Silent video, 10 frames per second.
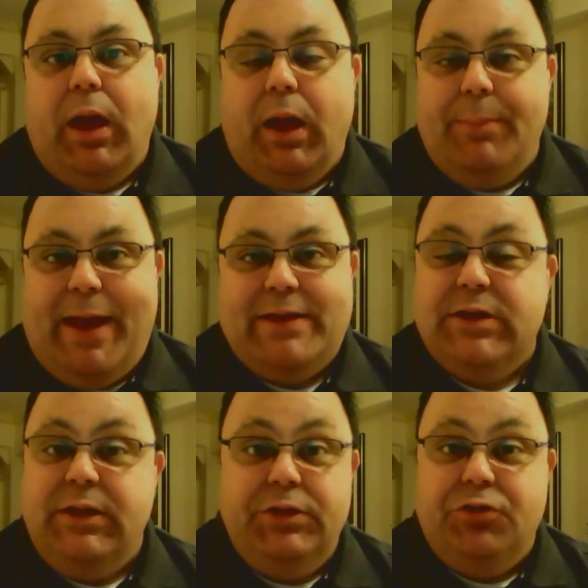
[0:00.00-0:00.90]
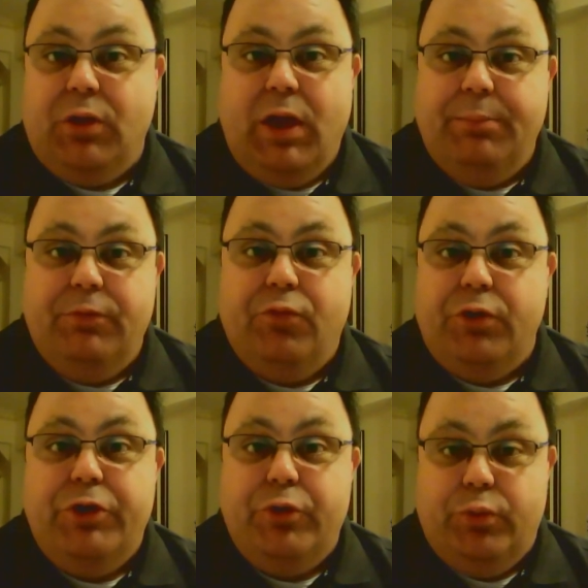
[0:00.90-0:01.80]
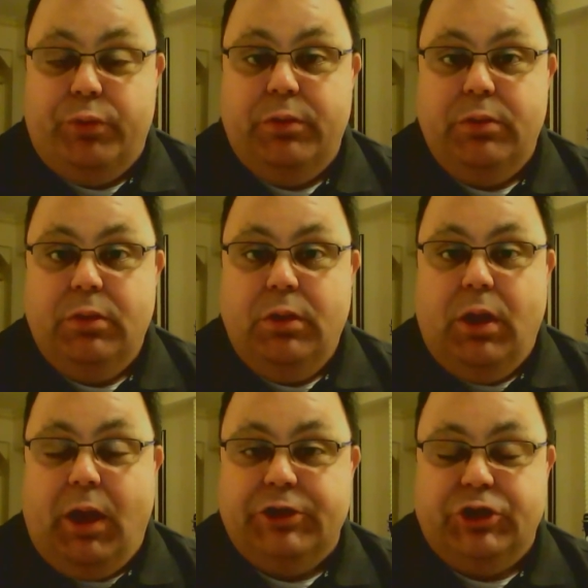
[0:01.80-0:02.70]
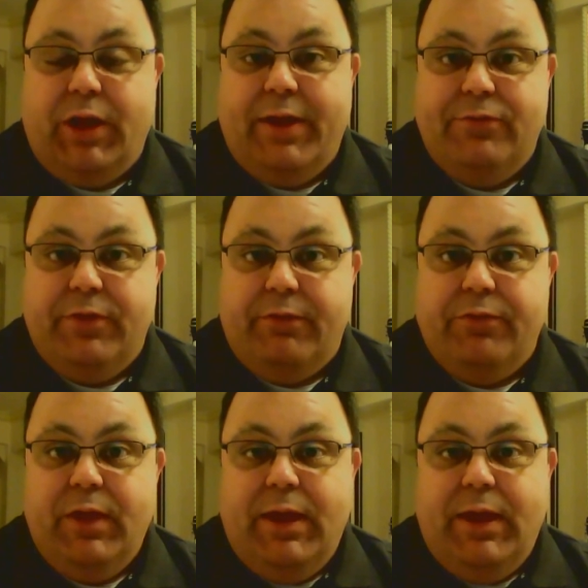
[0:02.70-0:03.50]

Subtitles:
I'm asking you don't come before noon on July 5th.